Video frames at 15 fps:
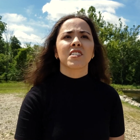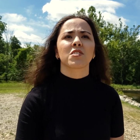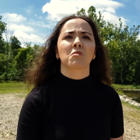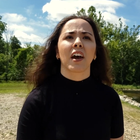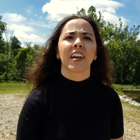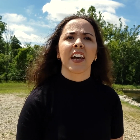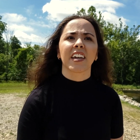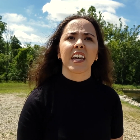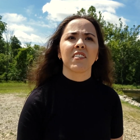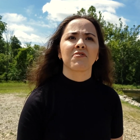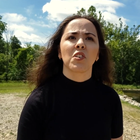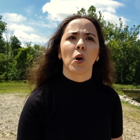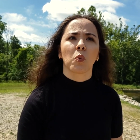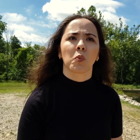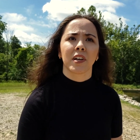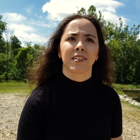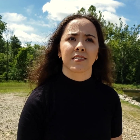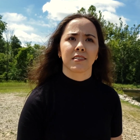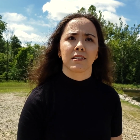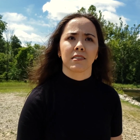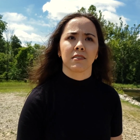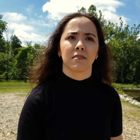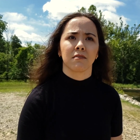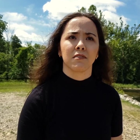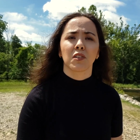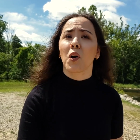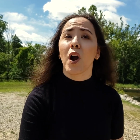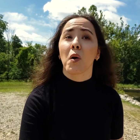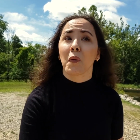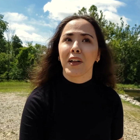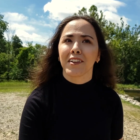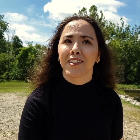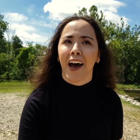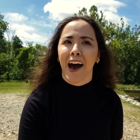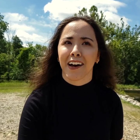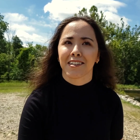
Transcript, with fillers: So can I give no reason, nor I will not,